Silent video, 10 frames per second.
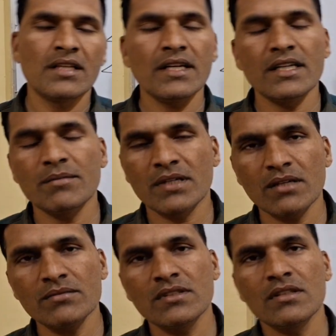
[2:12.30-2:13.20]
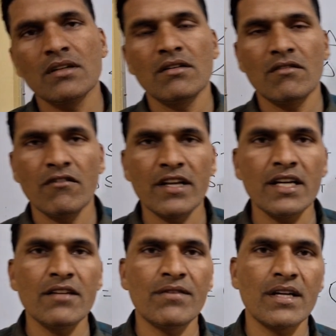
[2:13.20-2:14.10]
then it becomes
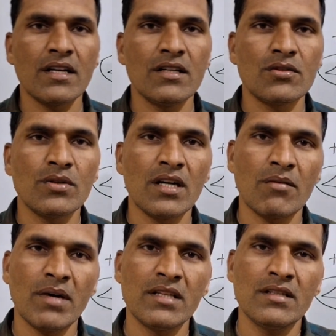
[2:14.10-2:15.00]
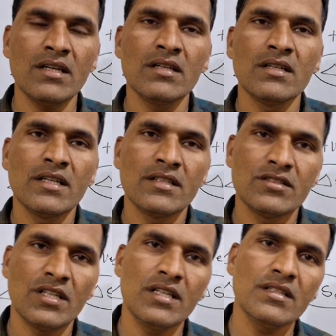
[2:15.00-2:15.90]
very difficult to determine the
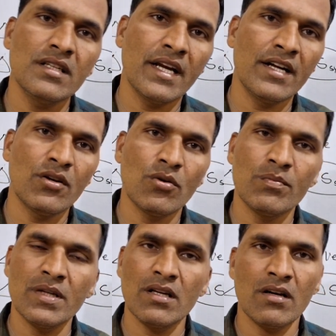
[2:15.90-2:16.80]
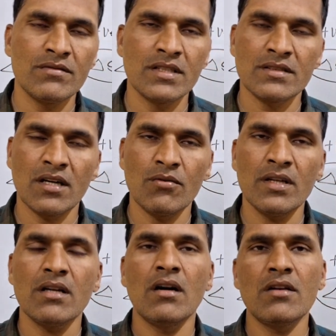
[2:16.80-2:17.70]
change in entropy of the
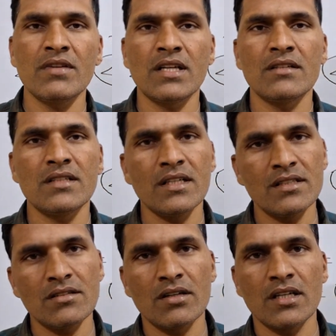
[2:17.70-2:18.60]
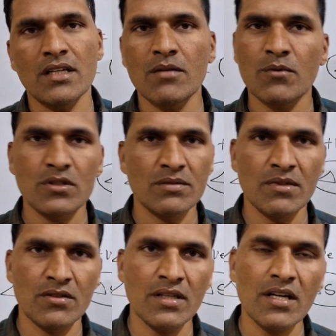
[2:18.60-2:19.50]
surrounding, or we can say it is not at all
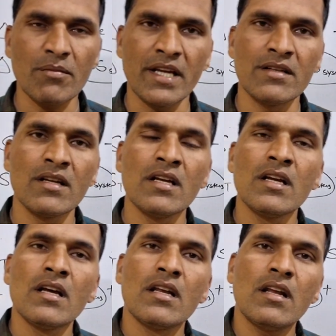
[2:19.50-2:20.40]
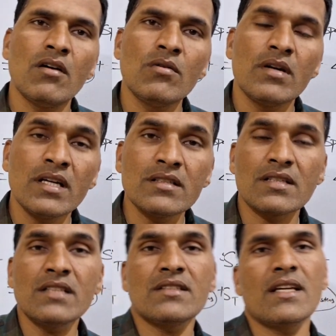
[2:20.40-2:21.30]
possible to determine. Now in
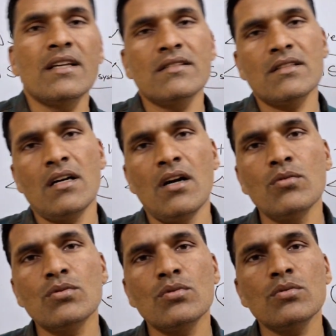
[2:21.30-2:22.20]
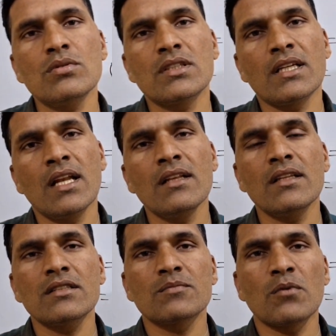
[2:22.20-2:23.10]
such case, how to tell
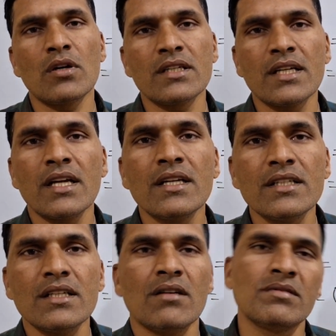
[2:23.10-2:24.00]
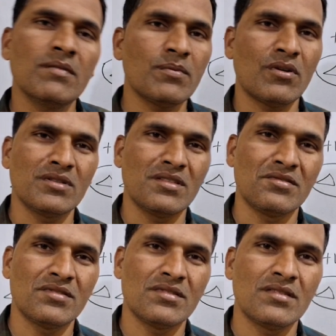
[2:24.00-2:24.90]
the spontaneity of the
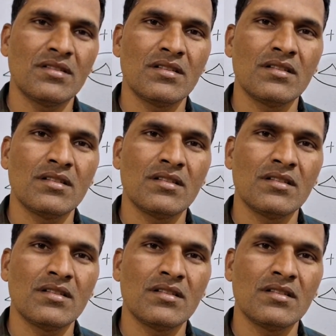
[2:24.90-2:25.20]
process?